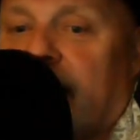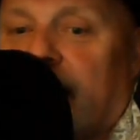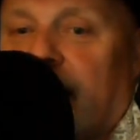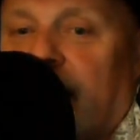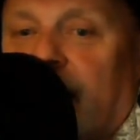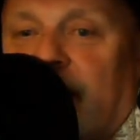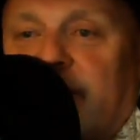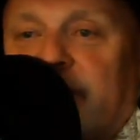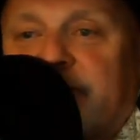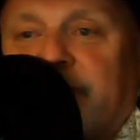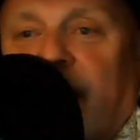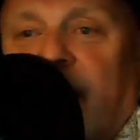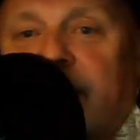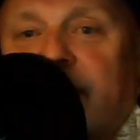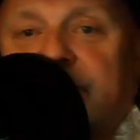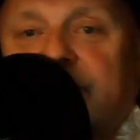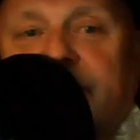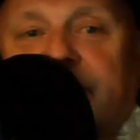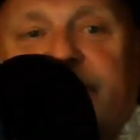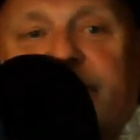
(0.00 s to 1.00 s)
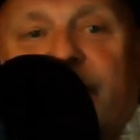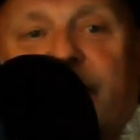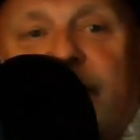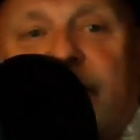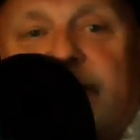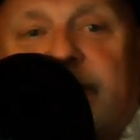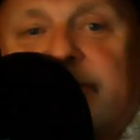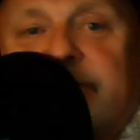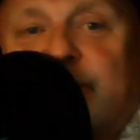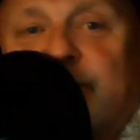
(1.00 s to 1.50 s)
I've gathered some
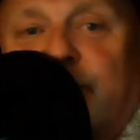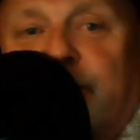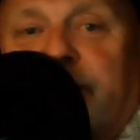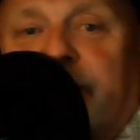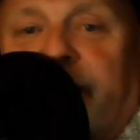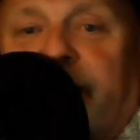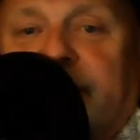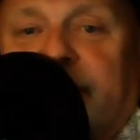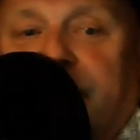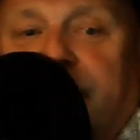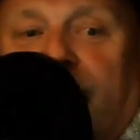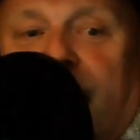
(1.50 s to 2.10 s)
very good friends.